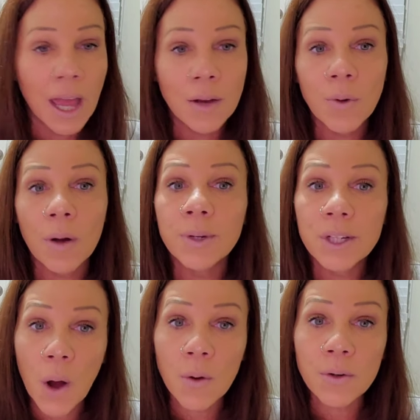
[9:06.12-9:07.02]
And what we
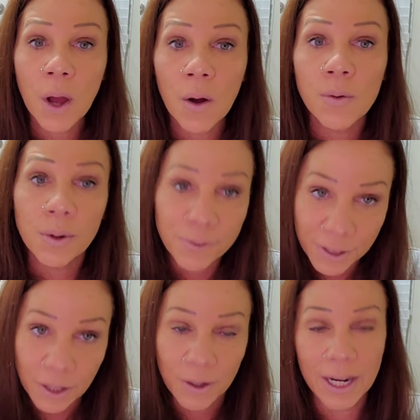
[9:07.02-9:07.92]
don't know, we're
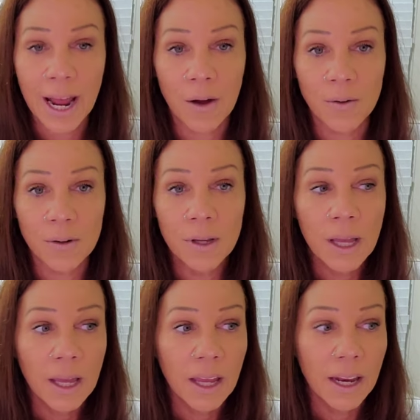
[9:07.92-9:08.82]
figuring out.
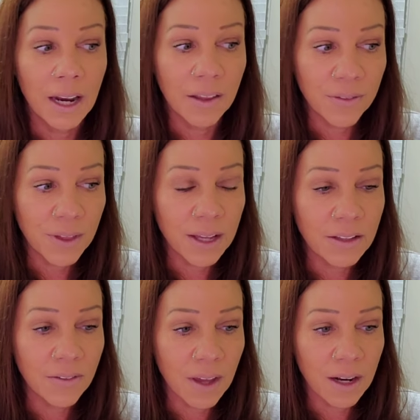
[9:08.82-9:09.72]
And I think
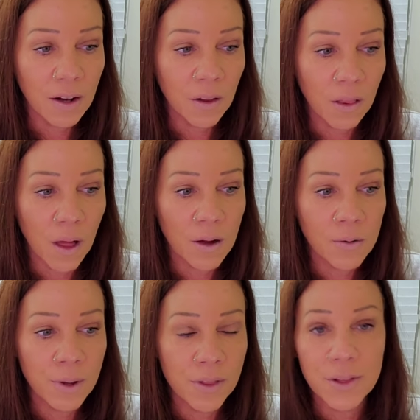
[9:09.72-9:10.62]
that
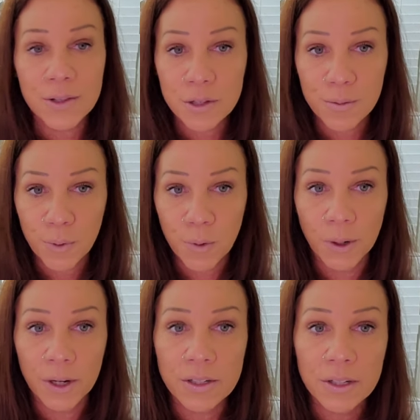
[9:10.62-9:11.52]
along with
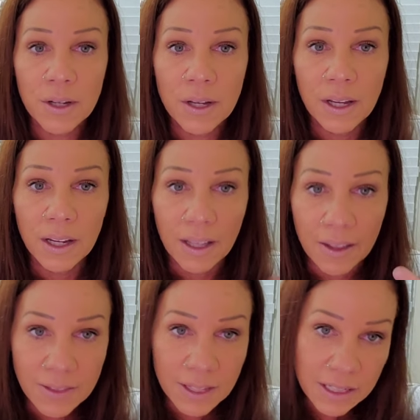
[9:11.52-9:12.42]
support
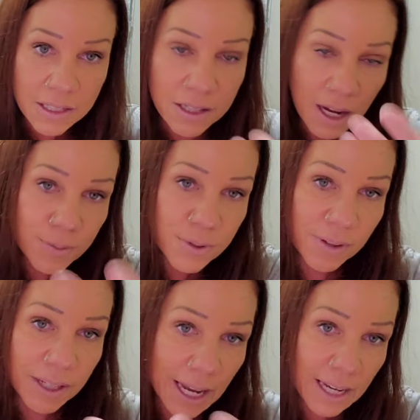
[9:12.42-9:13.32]
and these types
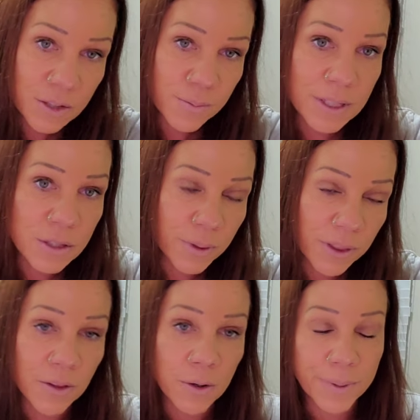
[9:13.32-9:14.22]
of engagements
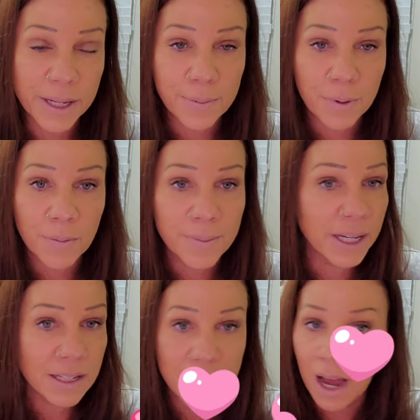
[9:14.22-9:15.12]
with other people,
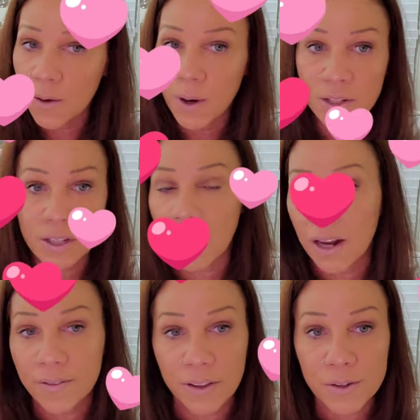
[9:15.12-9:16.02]
because I watch a
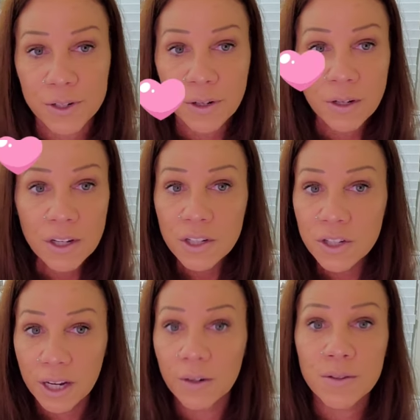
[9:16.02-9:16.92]
lot of other
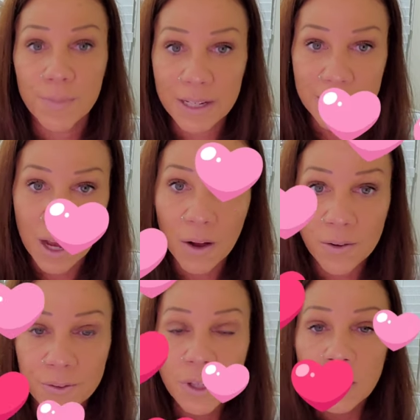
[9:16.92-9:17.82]
channels
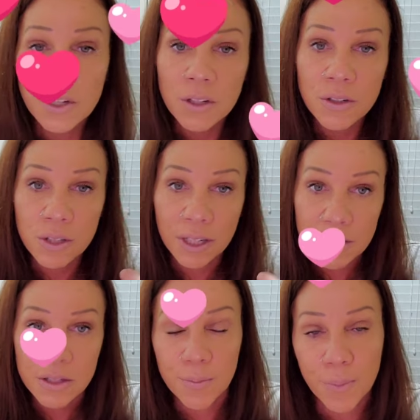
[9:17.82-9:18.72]
myself, to
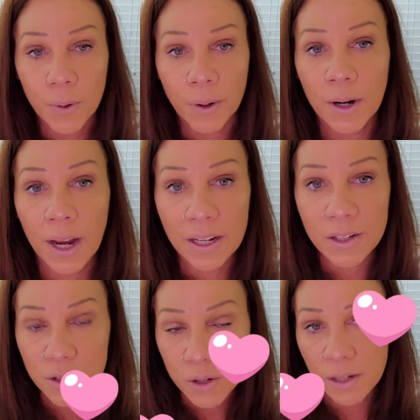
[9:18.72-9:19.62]
get support and
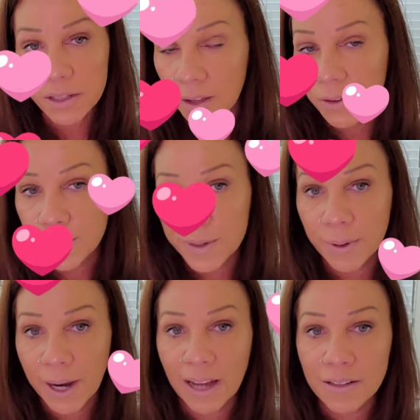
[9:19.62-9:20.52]
to talk to other
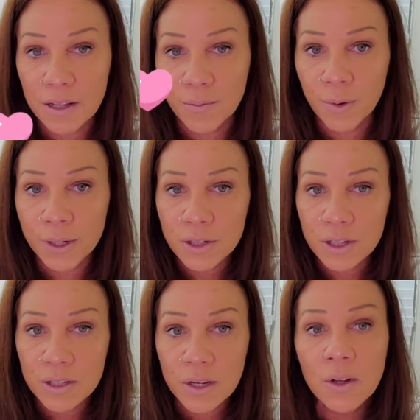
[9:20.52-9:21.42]
people, to ask them
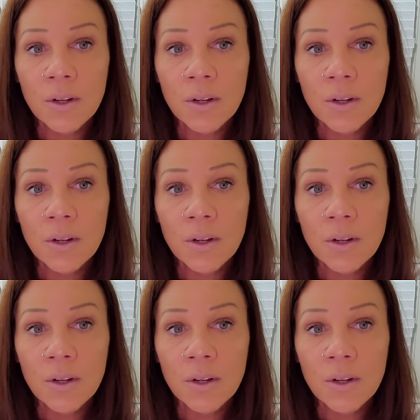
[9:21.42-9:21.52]
questions,